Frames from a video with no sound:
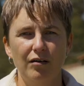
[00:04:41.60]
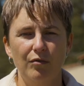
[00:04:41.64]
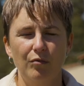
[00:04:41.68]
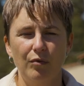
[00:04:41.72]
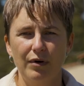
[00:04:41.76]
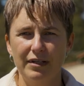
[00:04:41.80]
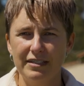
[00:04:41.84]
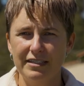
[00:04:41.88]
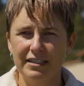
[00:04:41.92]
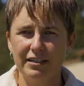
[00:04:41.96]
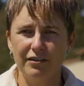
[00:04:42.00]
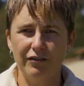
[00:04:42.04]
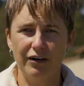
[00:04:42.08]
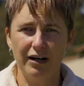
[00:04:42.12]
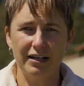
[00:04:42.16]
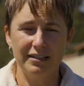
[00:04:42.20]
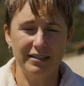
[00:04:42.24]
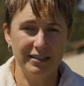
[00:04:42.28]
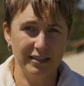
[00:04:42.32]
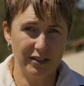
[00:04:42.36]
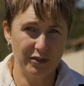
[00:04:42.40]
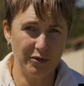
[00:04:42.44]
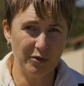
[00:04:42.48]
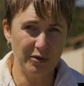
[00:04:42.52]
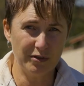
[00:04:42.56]
Once the grass
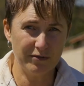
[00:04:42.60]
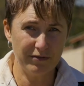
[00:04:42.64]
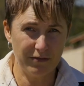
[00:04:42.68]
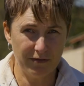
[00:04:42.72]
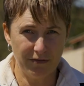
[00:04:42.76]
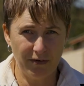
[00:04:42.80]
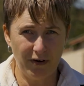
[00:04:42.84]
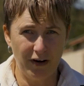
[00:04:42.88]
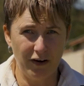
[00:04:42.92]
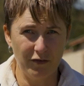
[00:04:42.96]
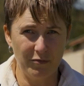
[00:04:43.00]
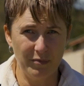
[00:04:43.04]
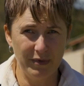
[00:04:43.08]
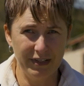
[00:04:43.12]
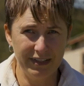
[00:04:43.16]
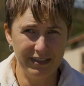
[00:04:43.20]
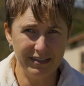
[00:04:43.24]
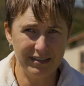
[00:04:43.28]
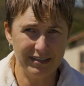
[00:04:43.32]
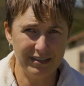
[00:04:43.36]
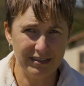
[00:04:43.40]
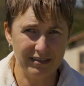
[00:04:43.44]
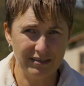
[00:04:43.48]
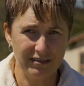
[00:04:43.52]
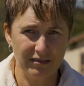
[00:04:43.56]
is cooked for 5
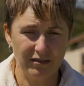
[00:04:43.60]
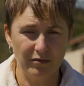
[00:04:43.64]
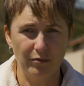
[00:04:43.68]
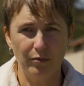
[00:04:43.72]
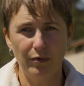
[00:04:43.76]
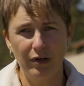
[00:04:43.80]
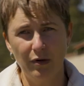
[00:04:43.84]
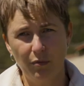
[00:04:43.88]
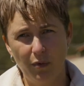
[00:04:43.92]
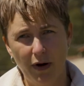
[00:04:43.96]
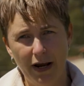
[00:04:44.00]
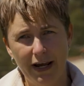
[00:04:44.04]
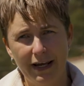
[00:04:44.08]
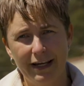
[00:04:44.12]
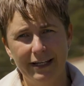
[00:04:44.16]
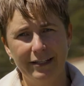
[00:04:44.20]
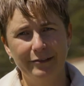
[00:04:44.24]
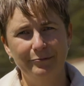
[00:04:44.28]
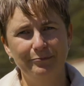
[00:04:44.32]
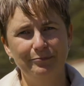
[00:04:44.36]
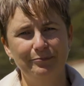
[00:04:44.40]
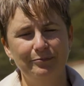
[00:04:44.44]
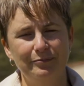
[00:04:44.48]
minutes, we weigh it.